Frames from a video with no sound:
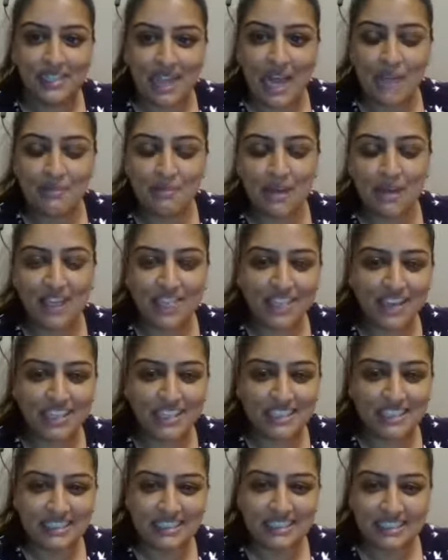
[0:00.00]
Hi
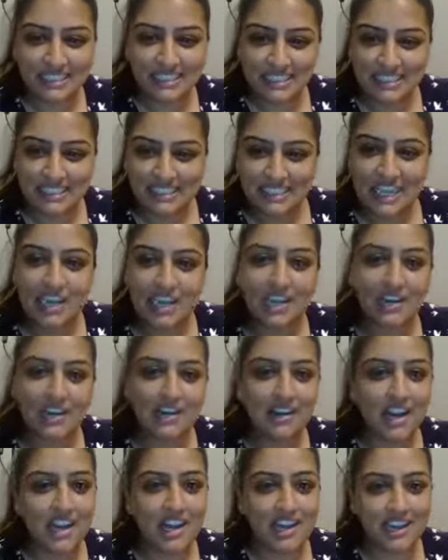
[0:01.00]
Martha. Oh,
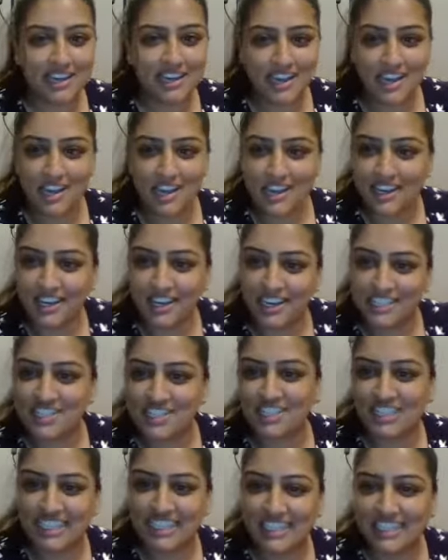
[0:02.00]
hi
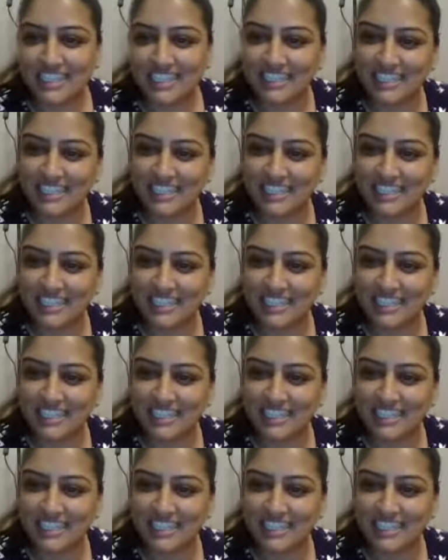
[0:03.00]
Archie.